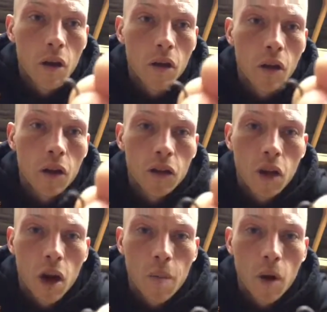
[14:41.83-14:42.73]
nice
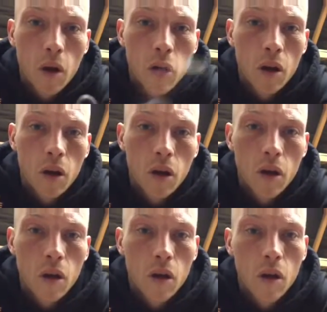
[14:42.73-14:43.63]
sharp hook,
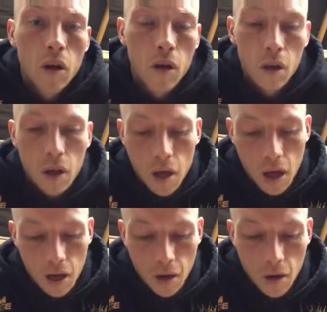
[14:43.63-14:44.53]

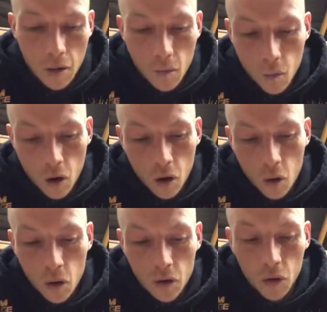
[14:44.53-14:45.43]
and I
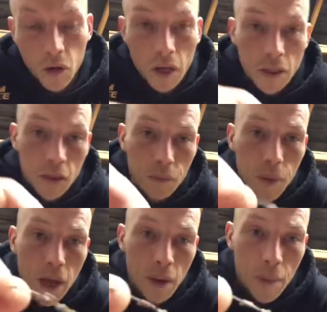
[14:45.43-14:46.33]
always do this is
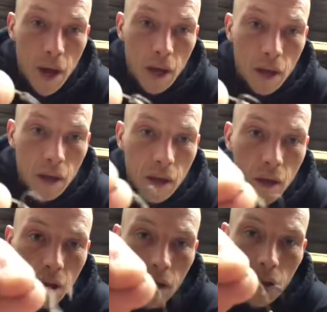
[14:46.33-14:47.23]
pin it back.
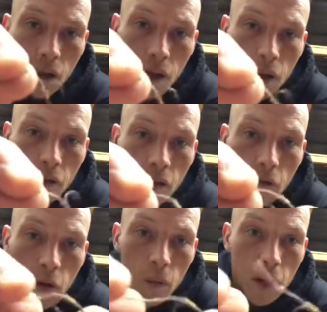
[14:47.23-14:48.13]
You see,
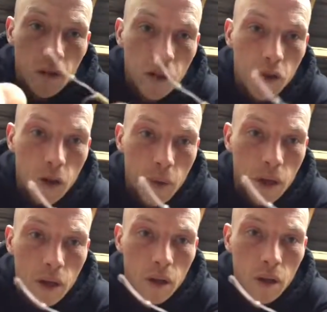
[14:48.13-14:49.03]
with a little bit of shrink
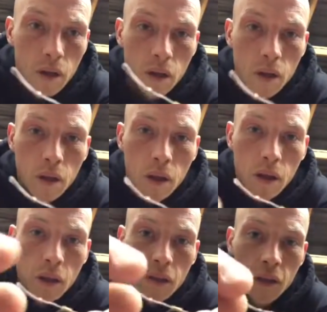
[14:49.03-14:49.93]
tubing.
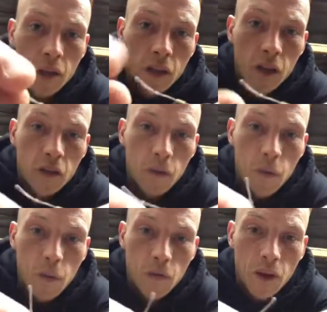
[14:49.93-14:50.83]
You see, and some
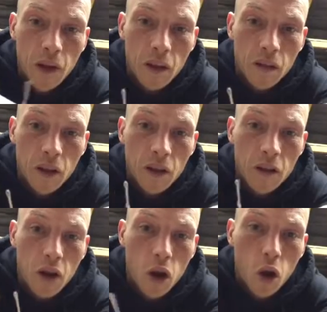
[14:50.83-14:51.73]
people think it's
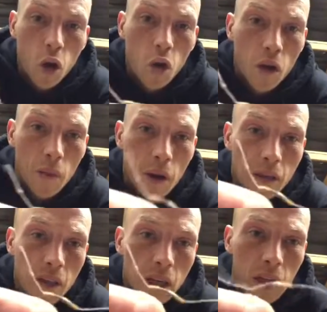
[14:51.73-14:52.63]
like a claw rig
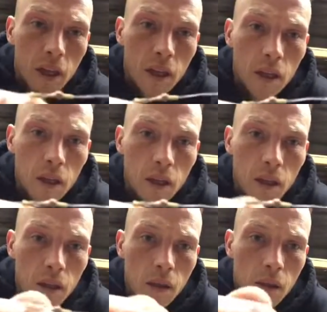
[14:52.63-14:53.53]
basically.
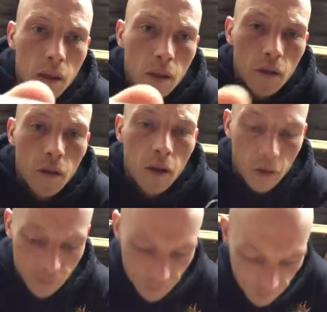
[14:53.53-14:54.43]

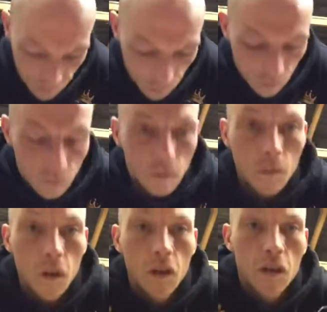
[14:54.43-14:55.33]
So
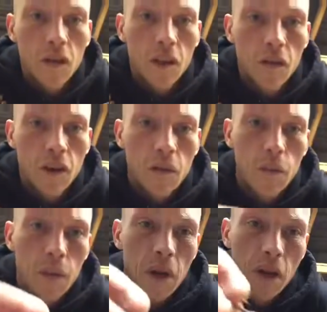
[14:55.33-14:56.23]
as you can see, the rig
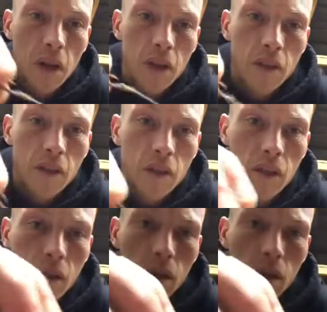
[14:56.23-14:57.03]
would be like this,